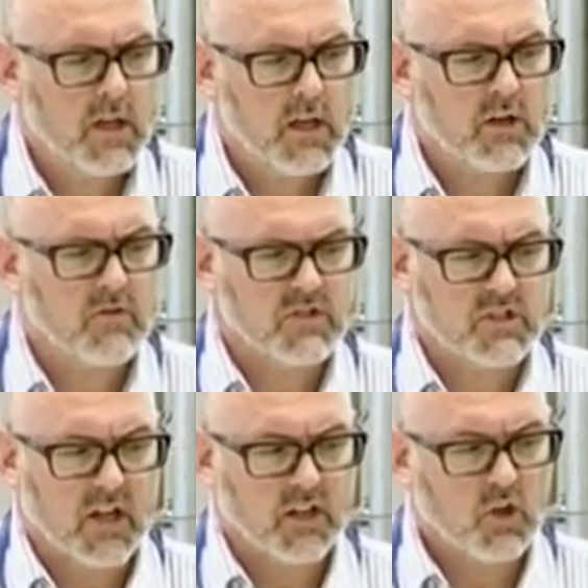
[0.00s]
It covers the
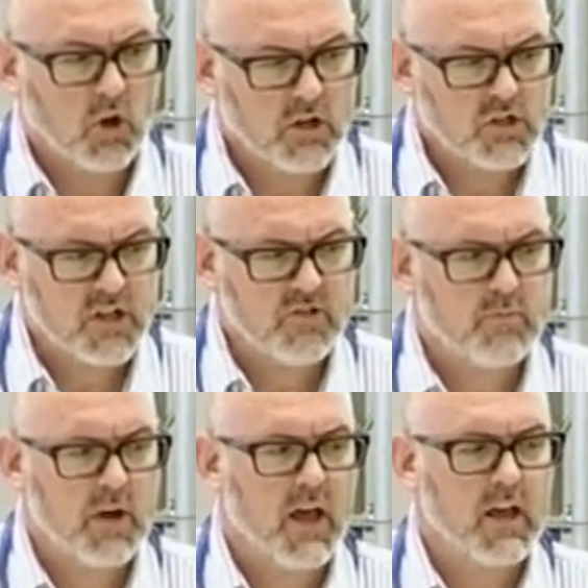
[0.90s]
psychology of
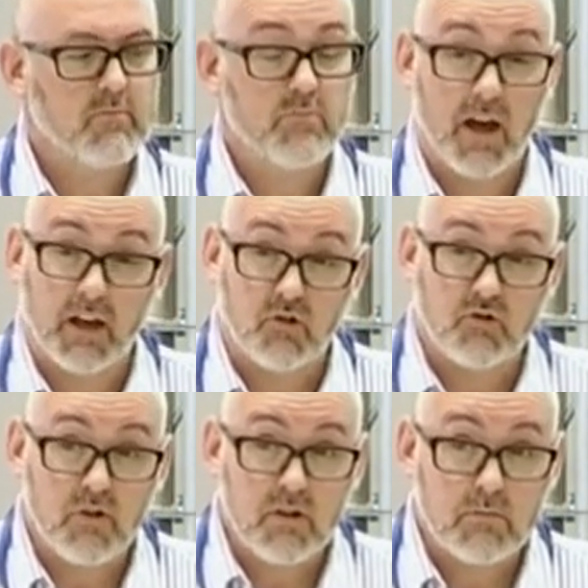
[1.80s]
pain, pain
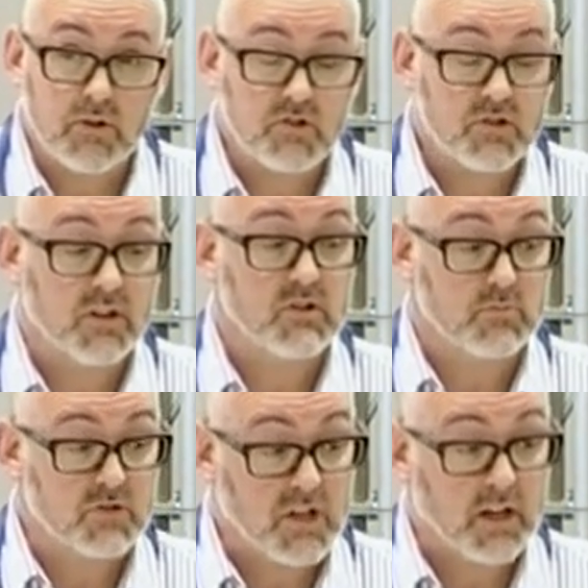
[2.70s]
treatments in
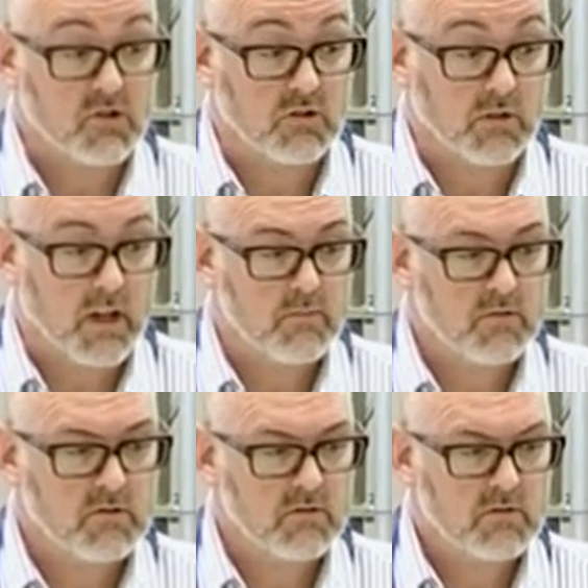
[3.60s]
substantial
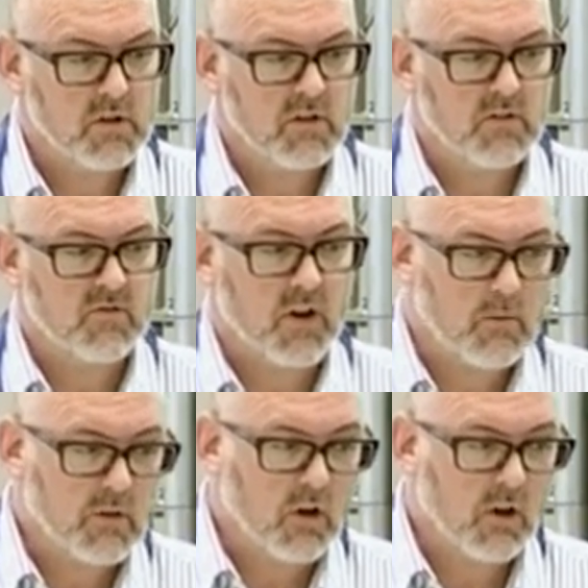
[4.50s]
depth,
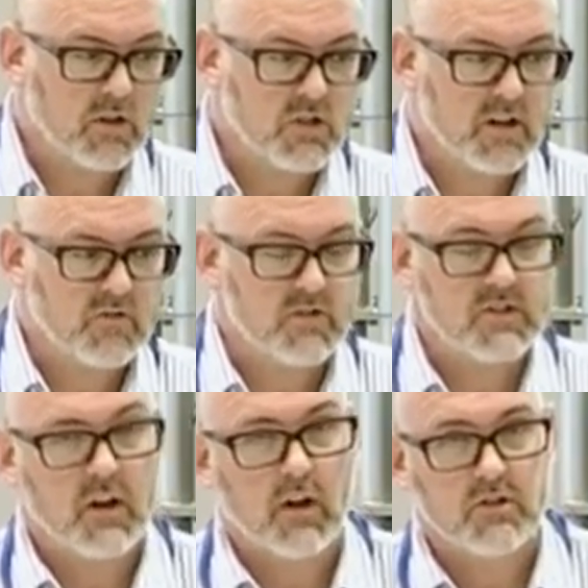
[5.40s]
pharmacology,
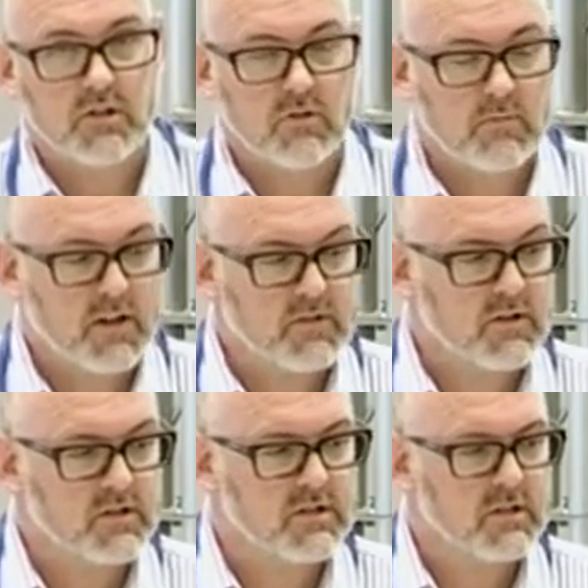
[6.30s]
physiological
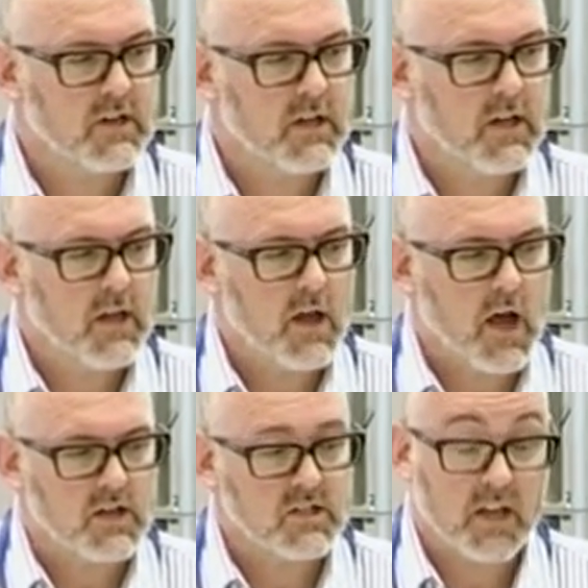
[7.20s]
methods,
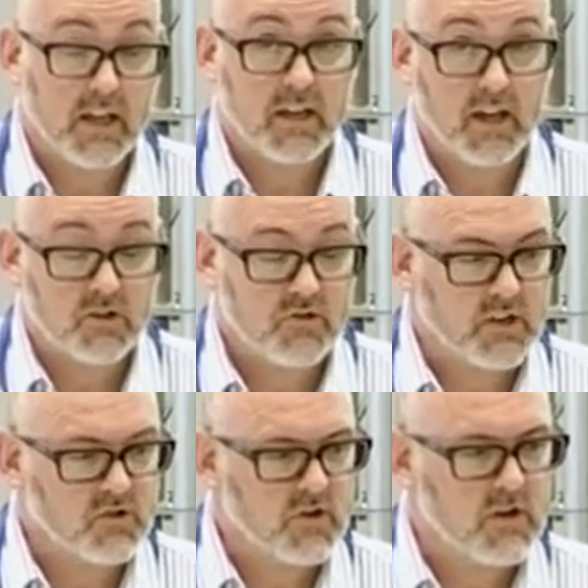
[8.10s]

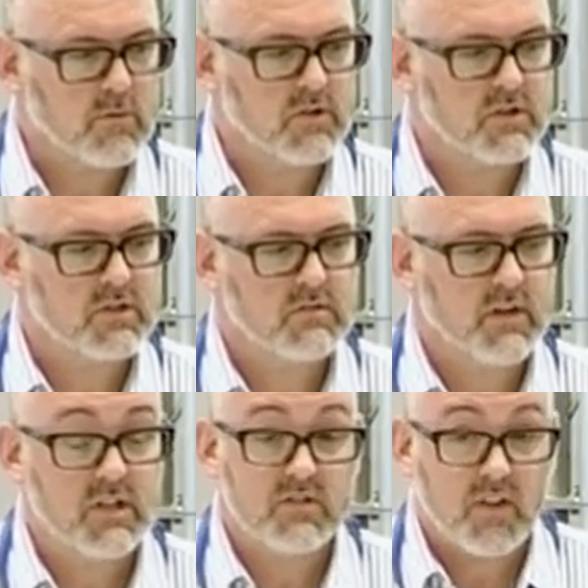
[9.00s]
psychiatric treatments,
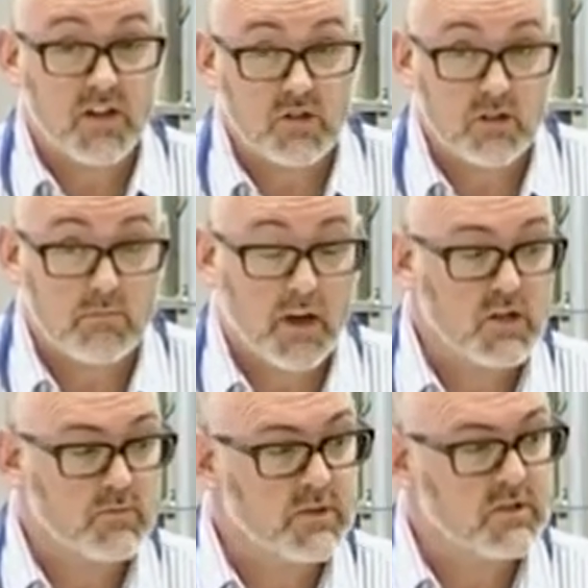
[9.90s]
interventional
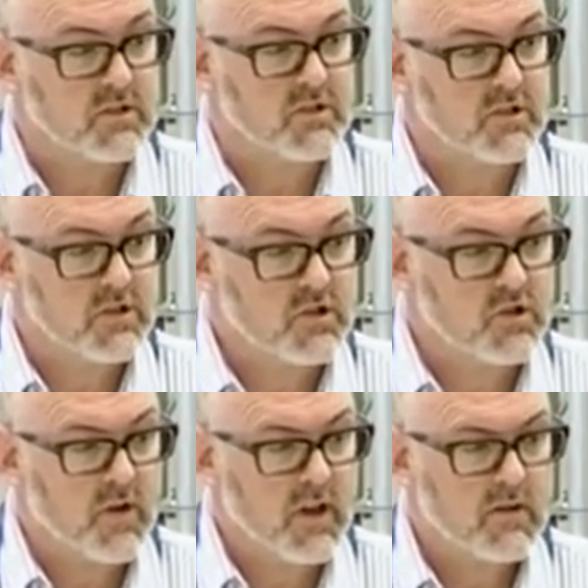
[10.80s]
management and
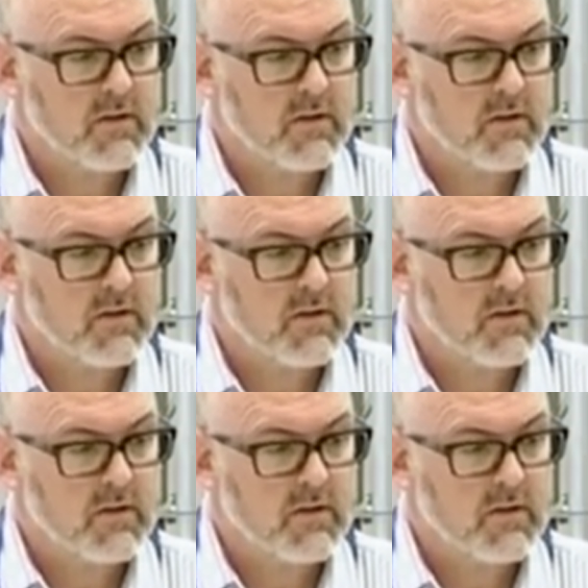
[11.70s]
surgery,